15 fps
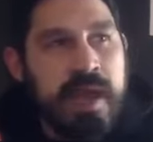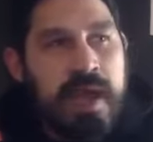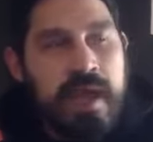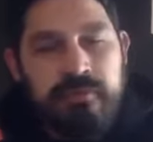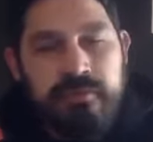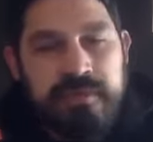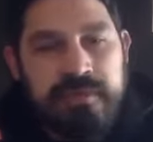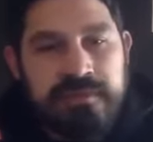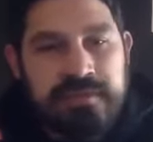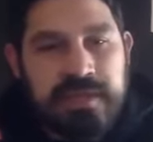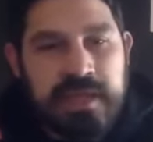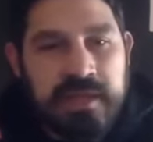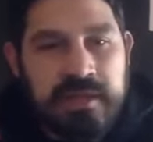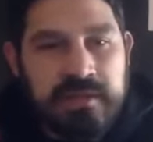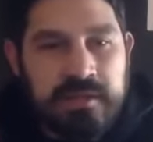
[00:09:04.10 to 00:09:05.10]
have with this
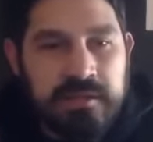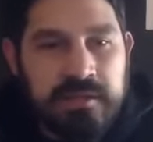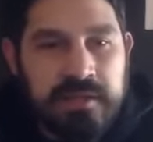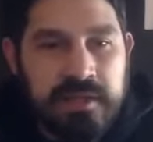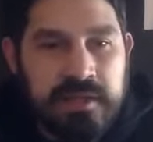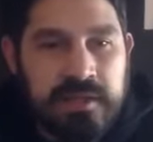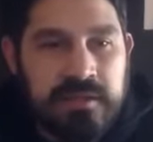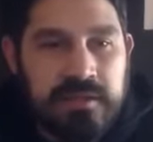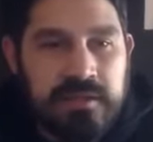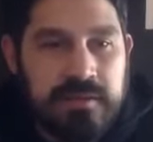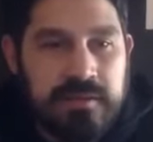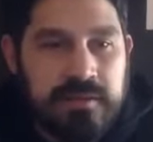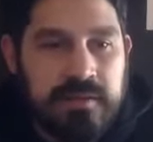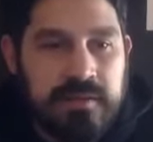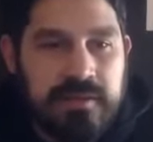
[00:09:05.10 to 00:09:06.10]
deck that like
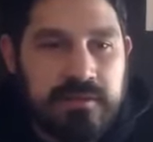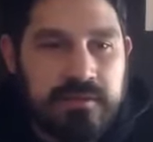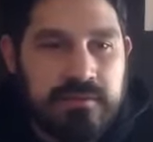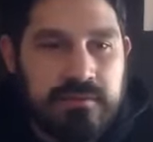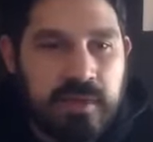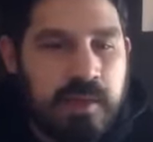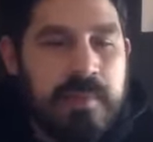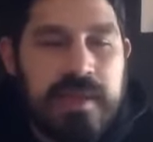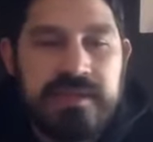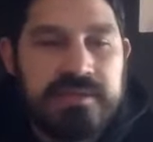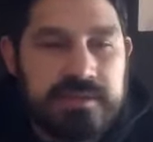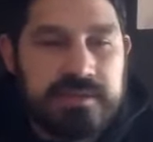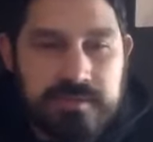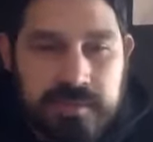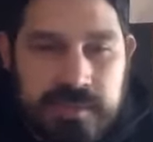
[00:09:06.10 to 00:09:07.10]

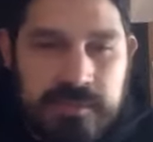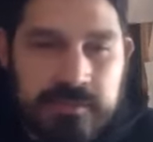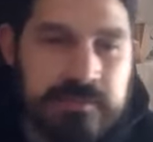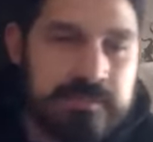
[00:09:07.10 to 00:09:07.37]
amazes me.